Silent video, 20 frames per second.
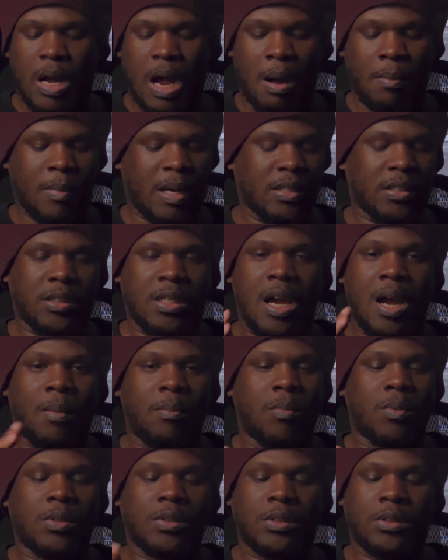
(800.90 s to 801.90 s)
my job
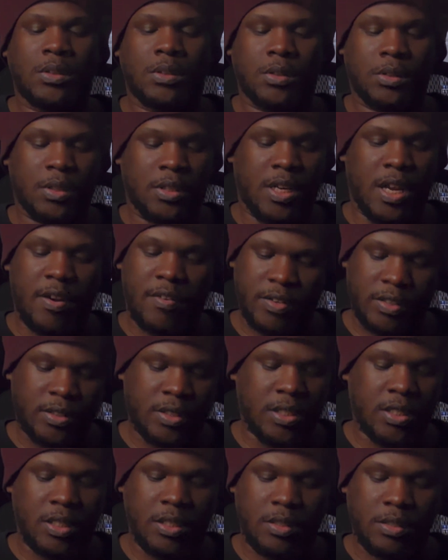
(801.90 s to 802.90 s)
was
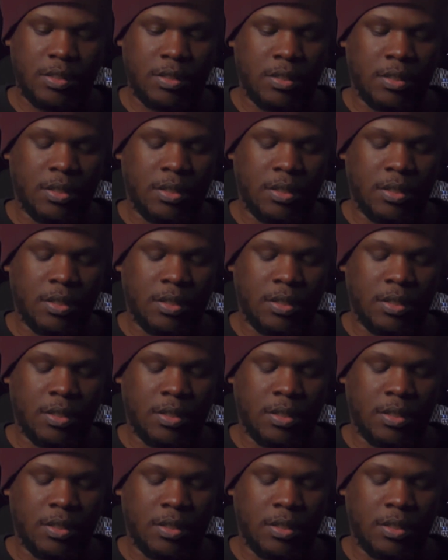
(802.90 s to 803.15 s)
guaranteed,